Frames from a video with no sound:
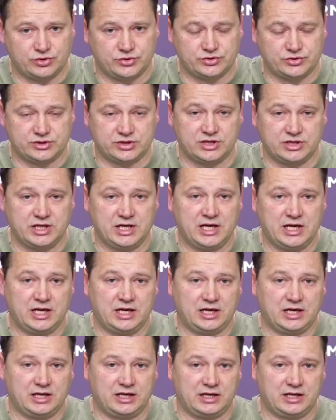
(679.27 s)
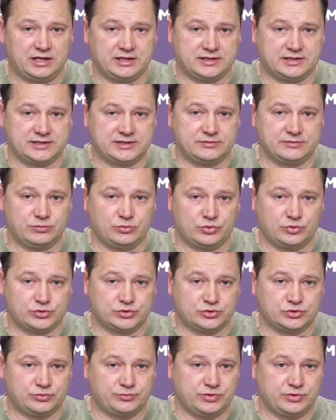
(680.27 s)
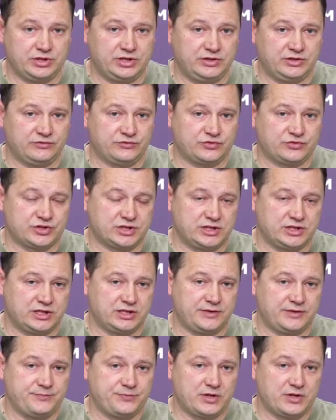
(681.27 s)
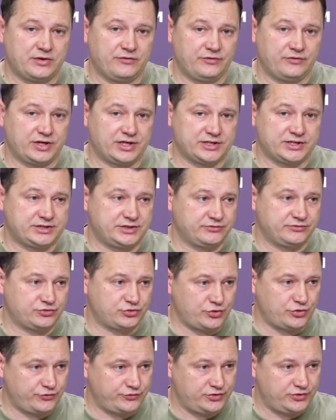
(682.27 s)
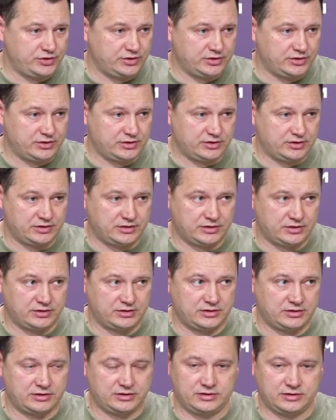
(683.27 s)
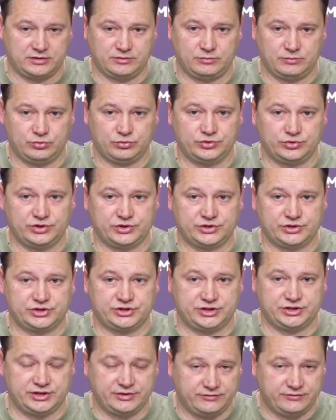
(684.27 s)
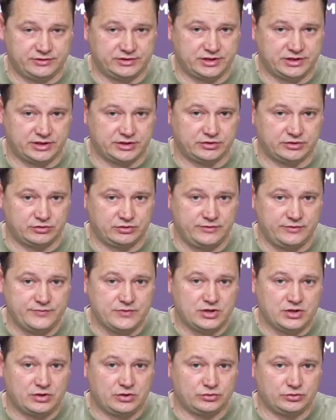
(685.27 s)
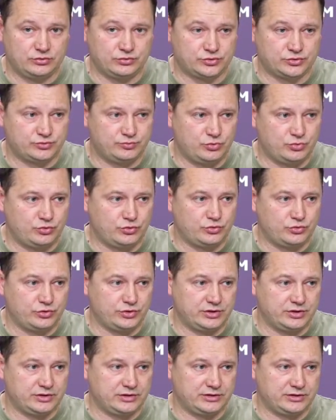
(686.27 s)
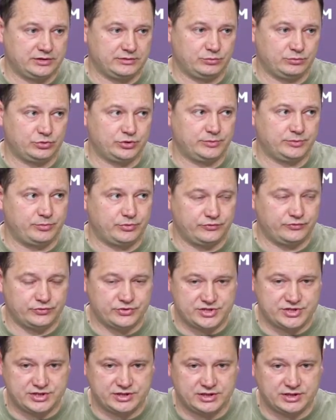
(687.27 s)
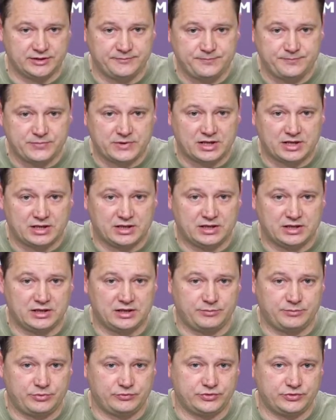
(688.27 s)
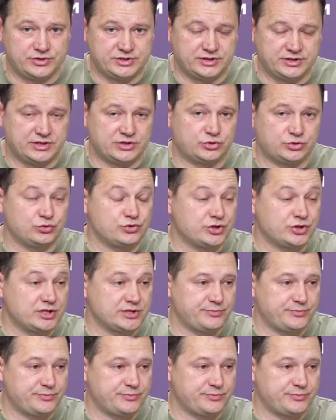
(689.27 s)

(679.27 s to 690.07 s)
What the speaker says: and the trucks are moving there on this bridge. And in September, October, there will be more lane, one more lane, and there will be a full